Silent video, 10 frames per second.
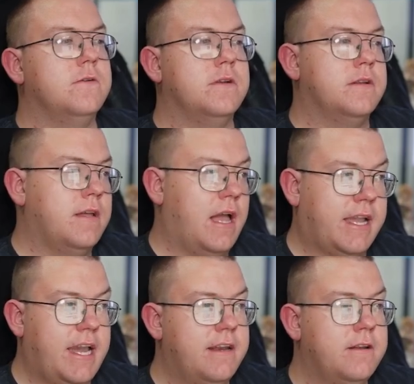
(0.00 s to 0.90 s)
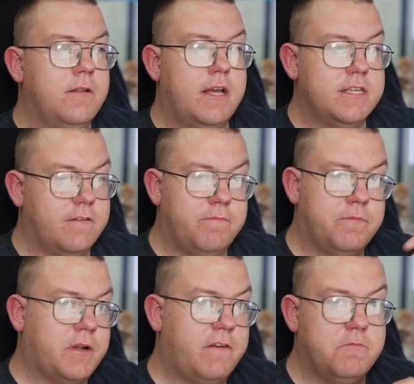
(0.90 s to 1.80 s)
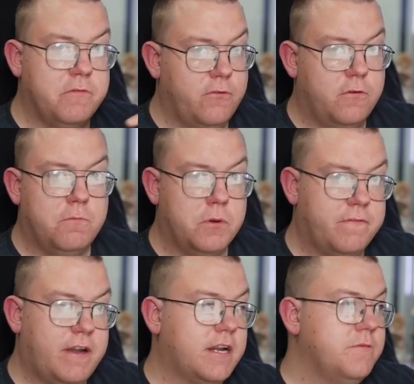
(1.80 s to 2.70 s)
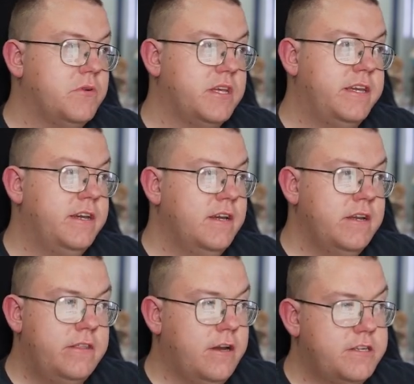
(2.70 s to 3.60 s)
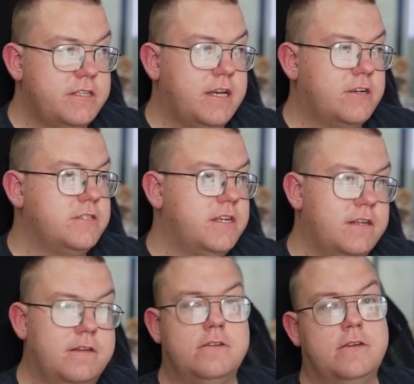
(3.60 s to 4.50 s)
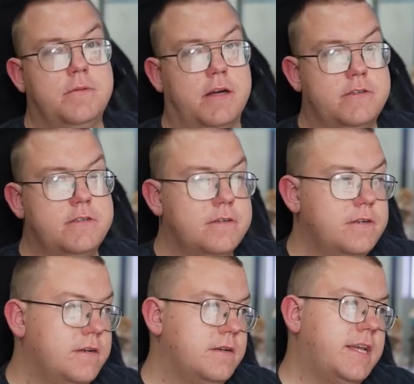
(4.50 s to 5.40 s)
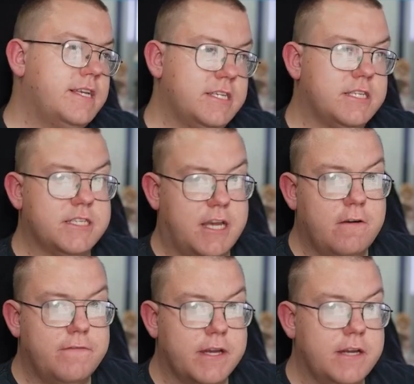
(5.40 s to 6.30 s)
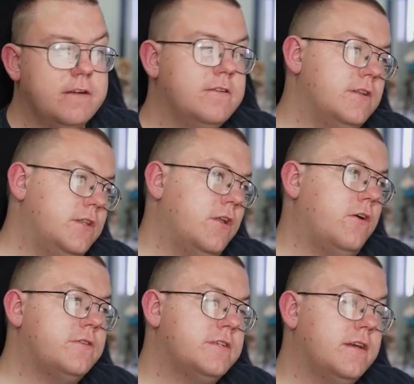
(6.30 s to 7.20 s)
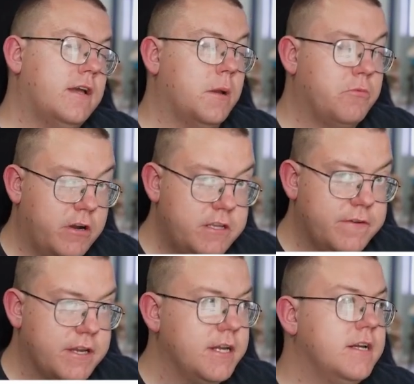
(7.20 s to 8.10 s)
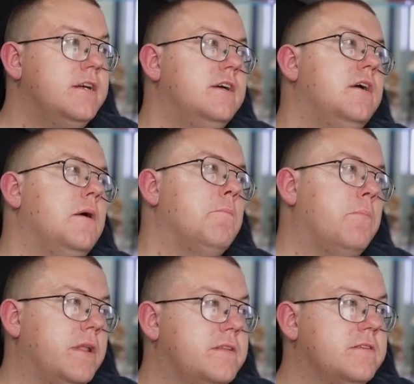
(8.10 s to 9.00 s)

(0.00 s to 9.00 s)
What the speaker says: again, as I've covered before with Fat Company, 19,000 yen, too much. Yes, it's a scale figure, not a prize figure, but